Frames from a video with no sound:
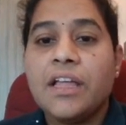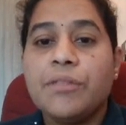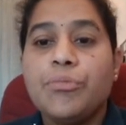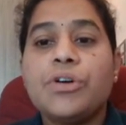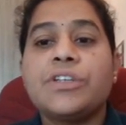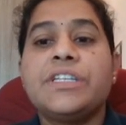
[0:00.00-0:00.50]

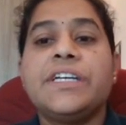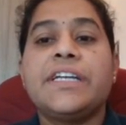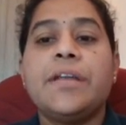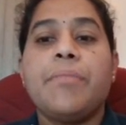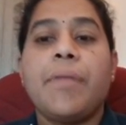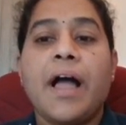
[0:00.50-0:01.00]
book
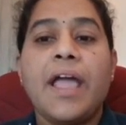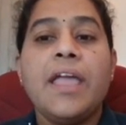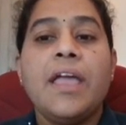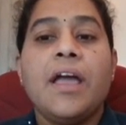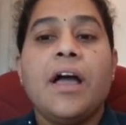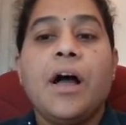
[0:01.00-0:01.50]
written by
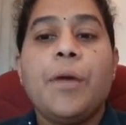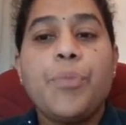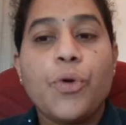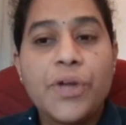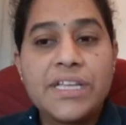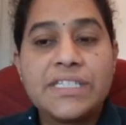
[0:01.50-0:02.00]

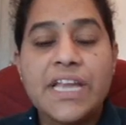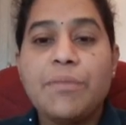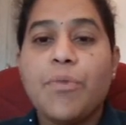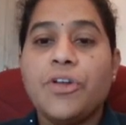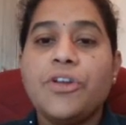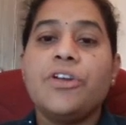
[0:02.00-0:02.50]
Prokis and
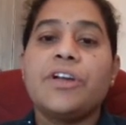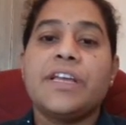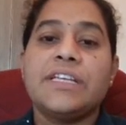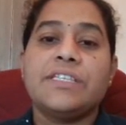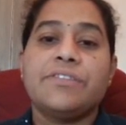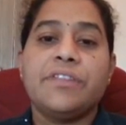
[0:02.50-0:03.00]

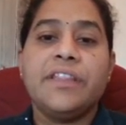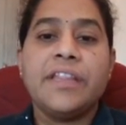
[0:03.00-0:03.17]
Monolakis